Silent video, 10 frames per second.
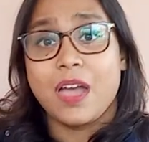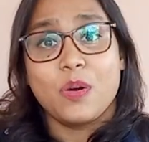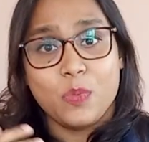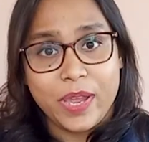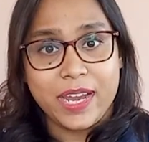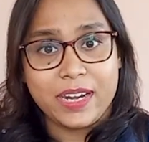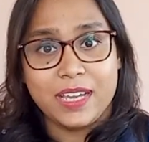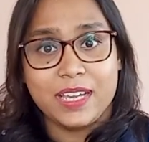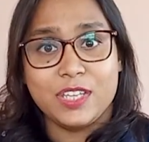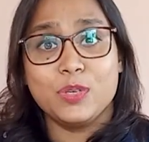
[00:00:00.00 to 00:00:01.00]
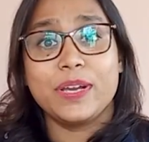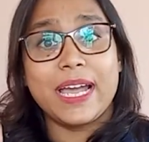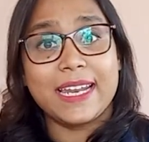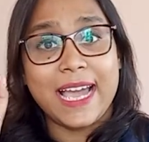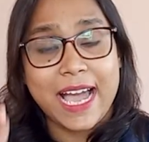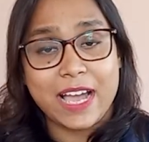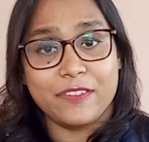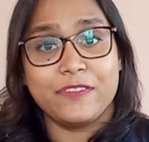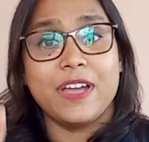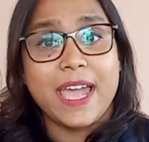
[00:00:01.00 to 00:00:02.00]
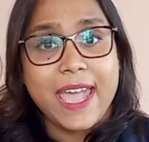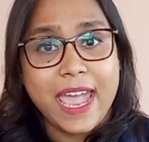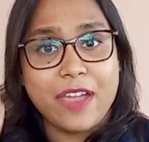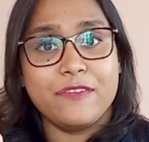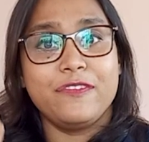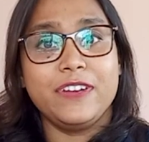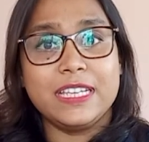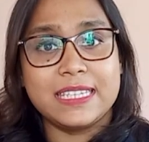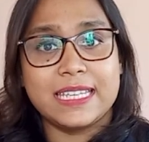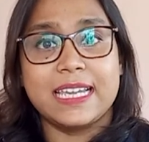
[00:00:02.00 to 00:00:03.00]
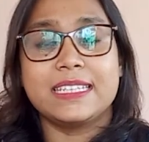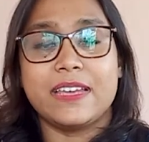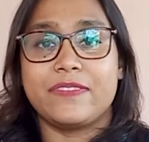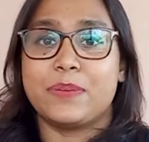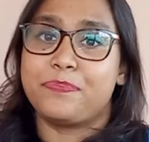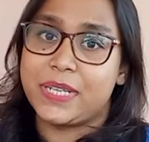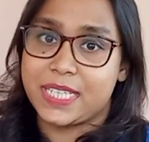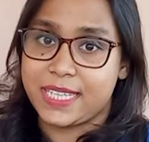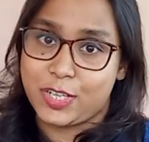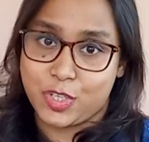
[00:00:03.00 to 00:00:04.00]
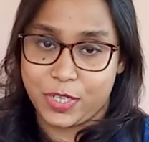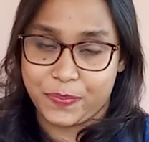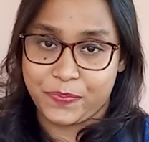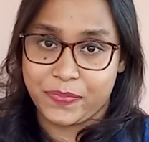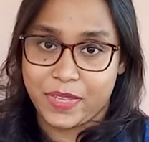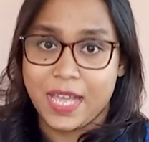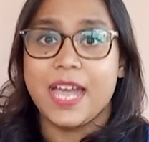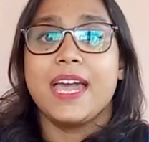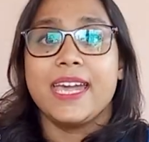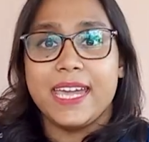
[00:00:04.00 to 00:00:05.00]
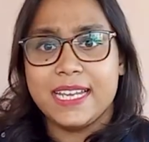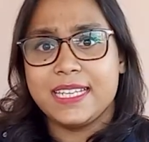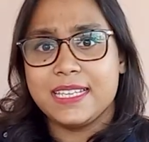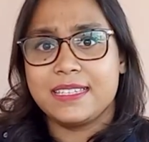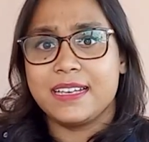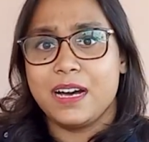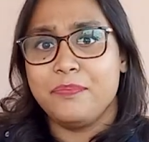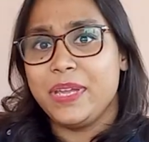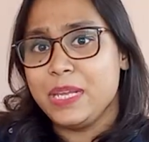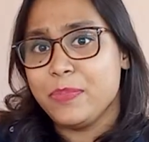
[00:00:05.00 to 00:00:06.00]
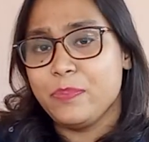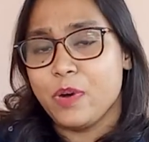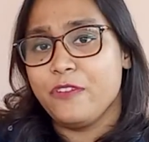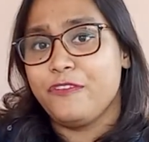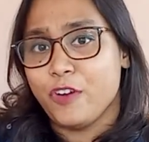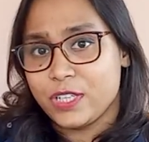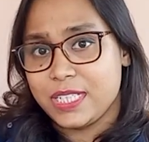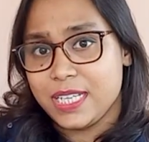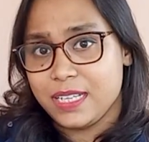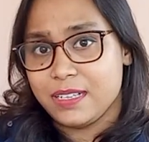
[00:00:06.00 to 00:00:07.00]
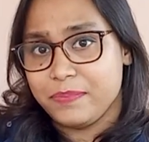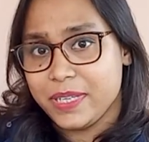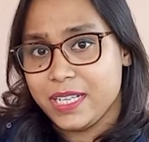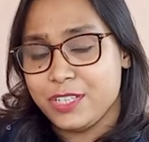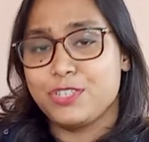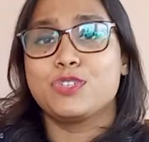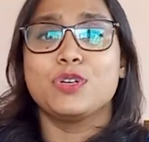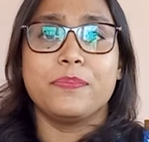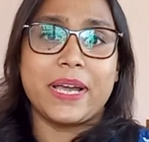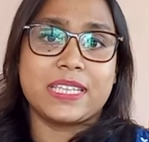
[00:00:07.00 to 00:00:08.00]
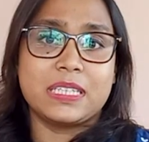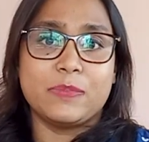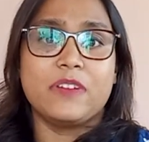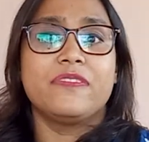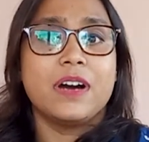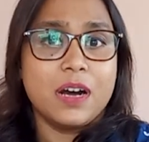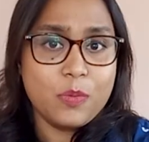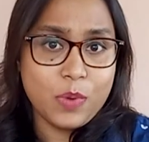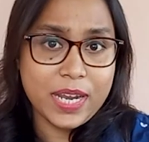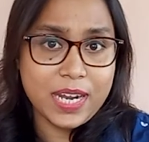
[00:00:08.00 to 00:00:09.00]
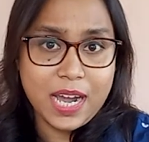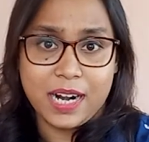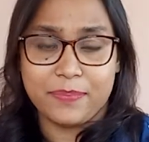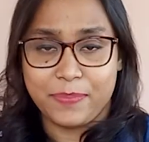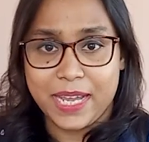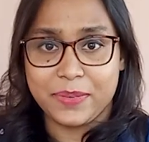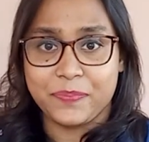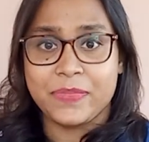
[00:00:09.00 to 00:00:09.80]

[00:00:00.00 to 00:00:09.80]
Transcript: where you can have every skill development session. It is a minimum of 40 minutes to a maximum of 1-hour plan.